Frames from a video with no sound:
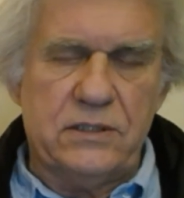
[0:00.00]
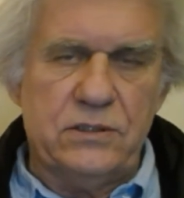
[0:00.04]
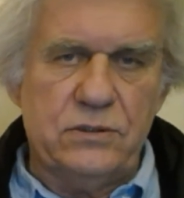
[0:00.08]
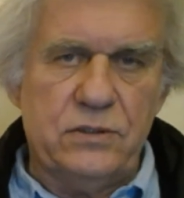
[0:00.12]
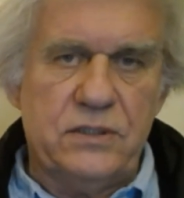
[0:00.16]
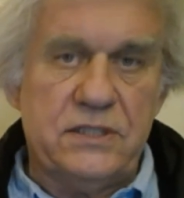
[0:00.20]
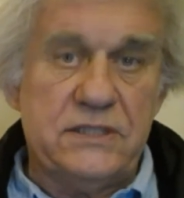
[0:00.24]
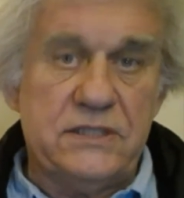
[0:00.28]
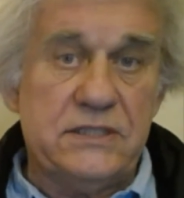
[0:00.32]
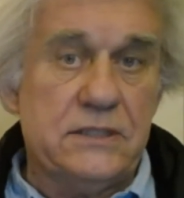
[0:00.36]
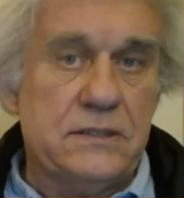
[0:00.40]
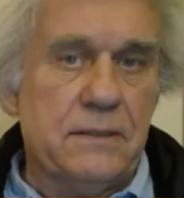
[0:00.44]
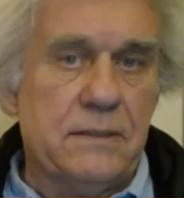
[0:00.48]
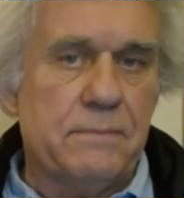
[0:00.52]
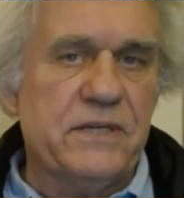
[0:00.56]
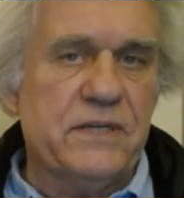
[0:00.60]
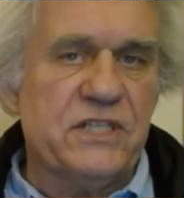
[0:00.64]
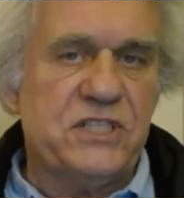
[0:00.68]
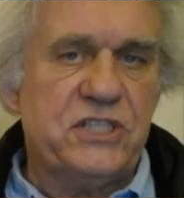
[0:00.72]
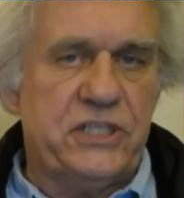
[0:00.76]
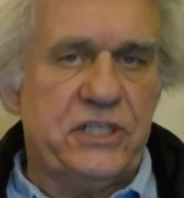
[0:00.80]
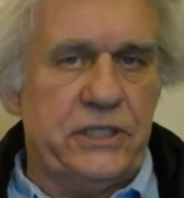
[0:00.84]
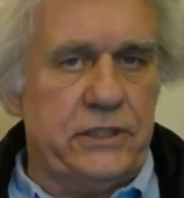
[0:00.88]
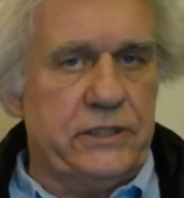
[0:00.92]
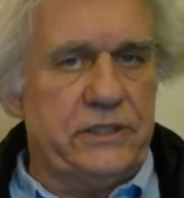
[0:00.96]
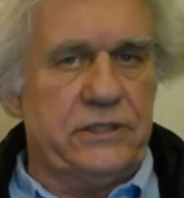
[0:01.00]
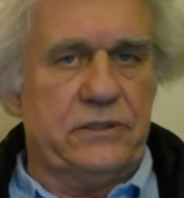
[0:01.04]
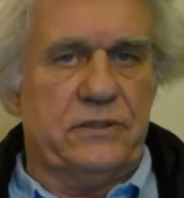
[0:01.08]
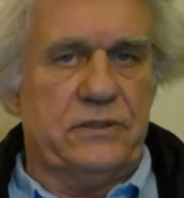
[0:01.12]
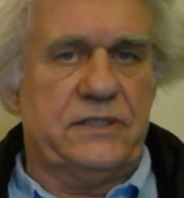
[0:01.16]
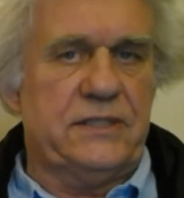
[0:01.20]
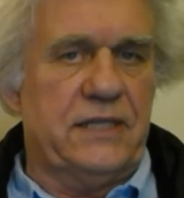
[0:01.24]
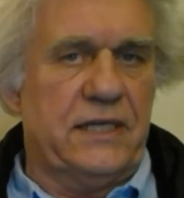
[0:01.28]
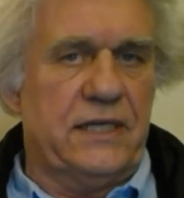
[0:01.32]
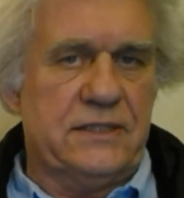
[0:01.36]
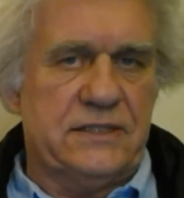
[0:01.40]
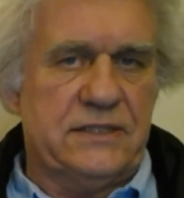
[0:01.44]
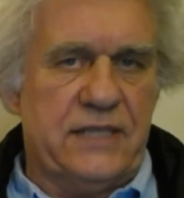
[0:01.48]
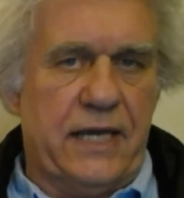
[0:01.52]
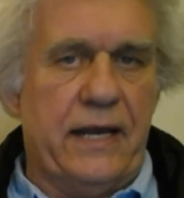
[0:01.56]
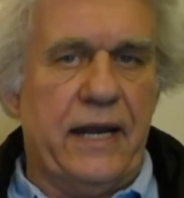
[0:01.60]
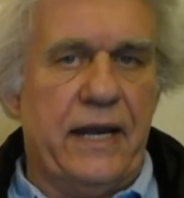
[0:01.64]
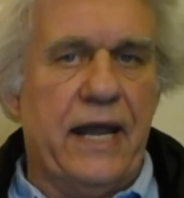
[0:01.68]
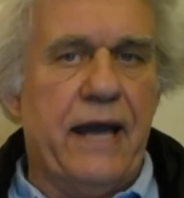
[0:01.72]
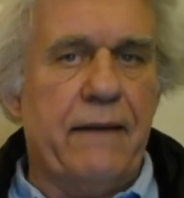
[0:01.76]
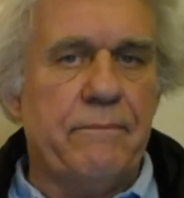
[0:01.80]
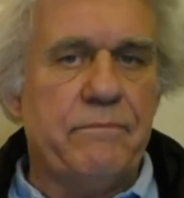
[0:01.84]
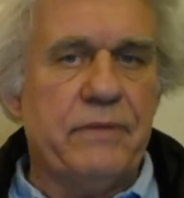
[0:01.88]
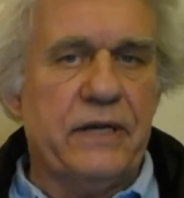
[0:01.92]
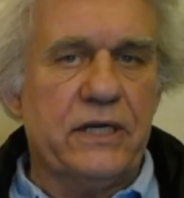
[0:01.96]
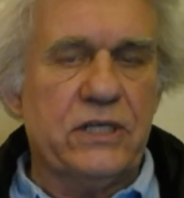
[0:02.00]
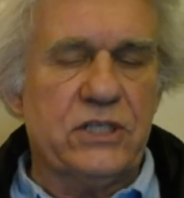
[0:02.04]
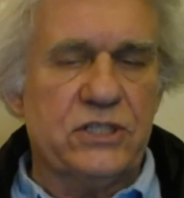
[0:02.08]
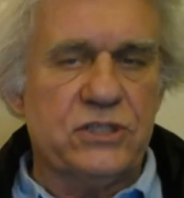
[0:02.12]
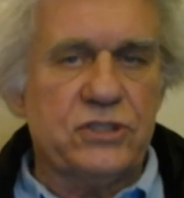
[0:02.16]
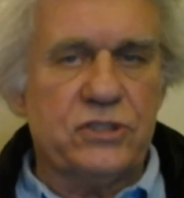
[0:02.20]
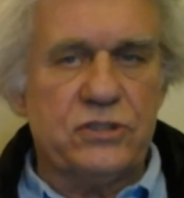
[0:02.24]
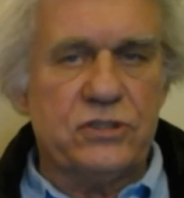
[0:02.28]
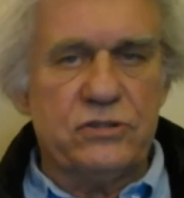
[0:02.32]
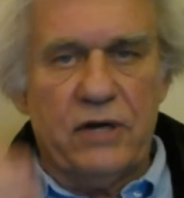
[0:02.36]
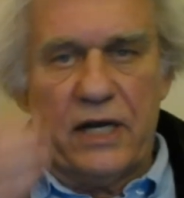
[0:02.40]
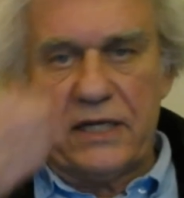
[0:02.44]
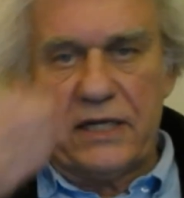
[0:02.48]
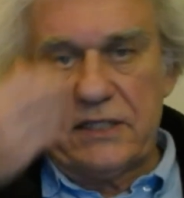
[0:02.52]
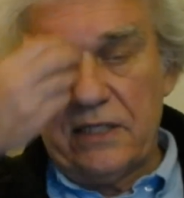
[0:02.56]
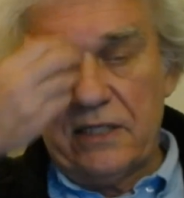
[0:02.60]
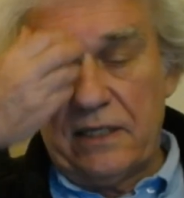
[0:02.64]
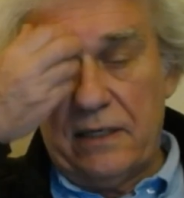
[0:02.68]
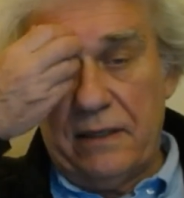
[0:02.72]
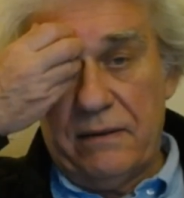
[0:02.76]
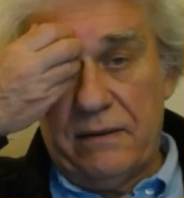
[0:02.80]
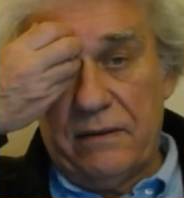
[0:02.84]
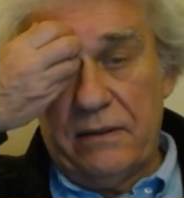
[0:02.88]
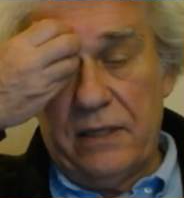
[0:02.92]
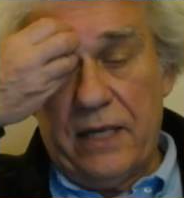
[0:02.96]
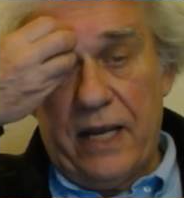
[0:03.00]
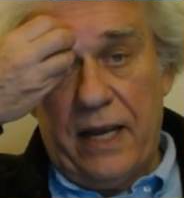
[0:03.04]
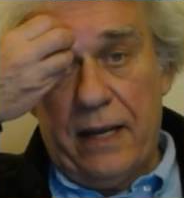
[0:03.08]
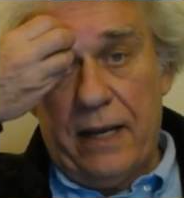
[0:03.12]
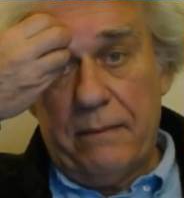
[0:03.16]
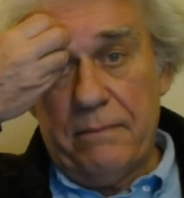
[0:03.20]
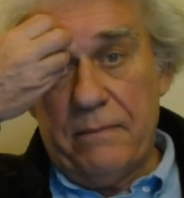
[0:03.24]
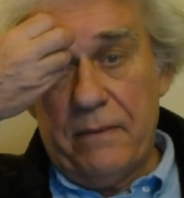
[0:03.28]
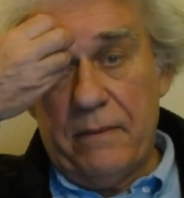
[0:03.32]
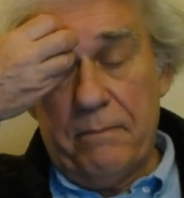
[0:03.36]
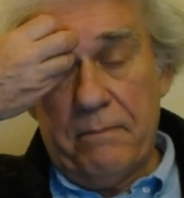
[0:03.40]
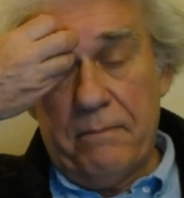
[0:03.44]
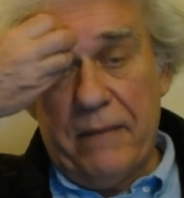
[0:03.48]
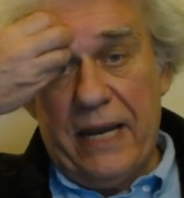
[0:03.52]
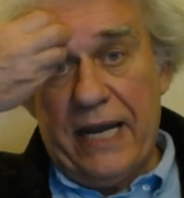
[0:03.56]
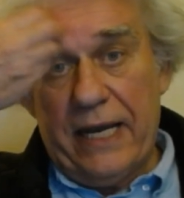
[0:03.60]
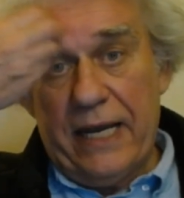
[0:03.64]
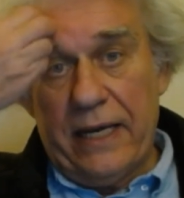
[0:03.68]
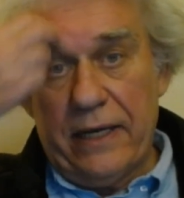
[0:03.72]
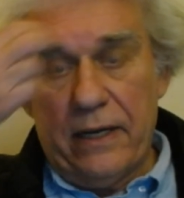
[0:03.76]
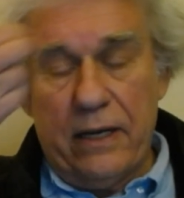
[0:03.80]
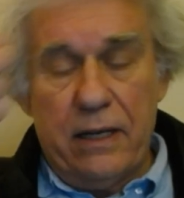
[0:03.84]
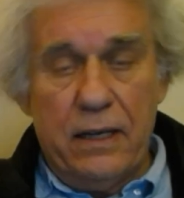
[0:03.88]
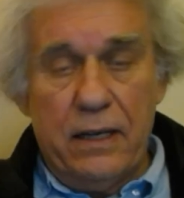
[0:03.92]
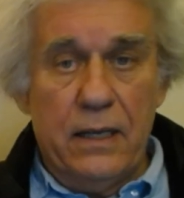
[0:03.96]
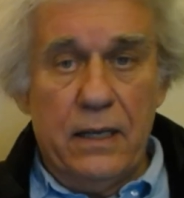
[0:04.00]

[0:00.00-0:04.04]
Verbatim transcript: You see the material things that have been constructed and, and made.